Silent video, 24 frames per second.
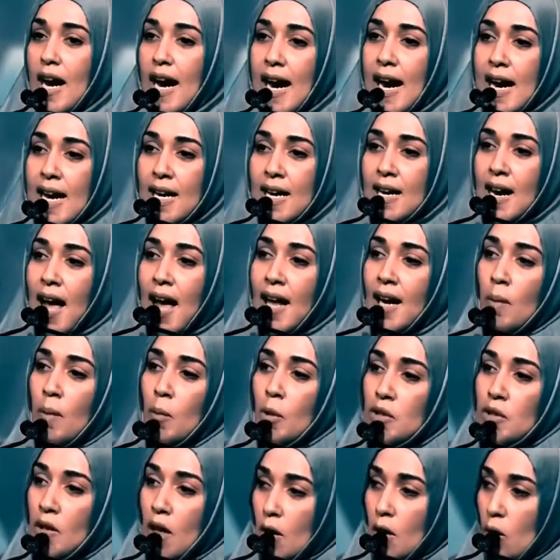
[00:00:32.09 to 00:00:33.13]
Inna
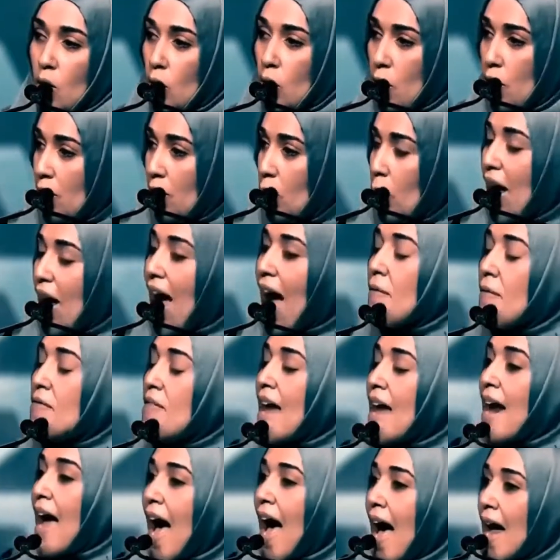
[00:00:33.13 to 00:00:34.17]
lamudrakun. We have
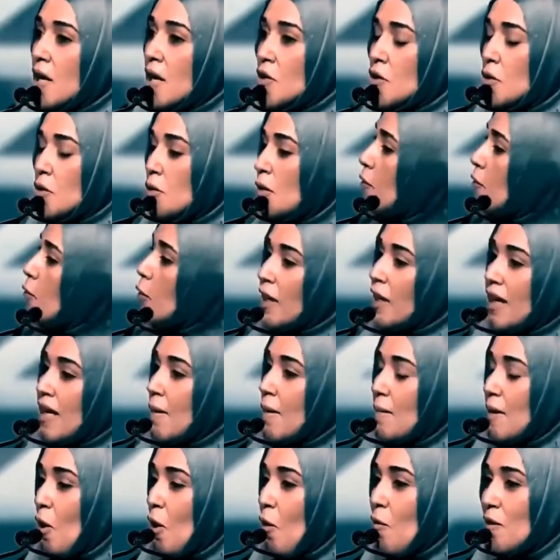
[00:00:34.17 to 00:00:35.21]
that attitude of we're going
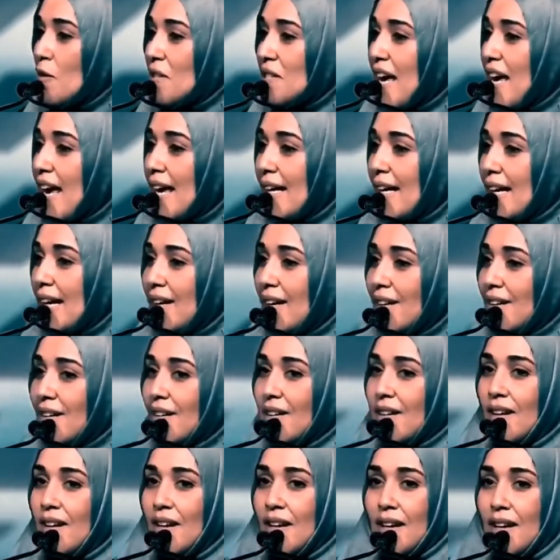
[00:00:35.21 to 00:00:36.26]
to be overtaken.
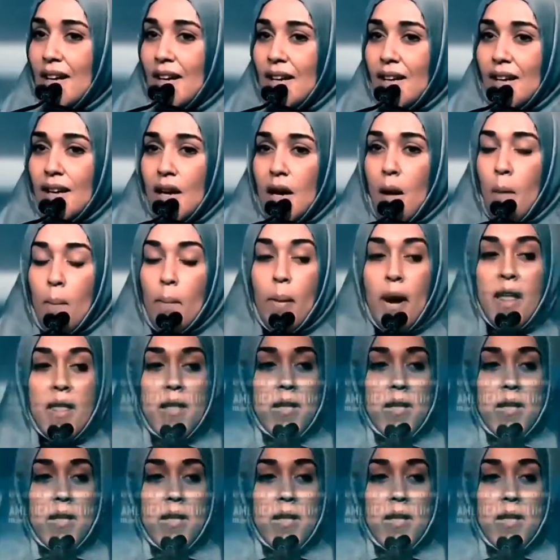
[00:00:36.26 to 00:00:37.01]
But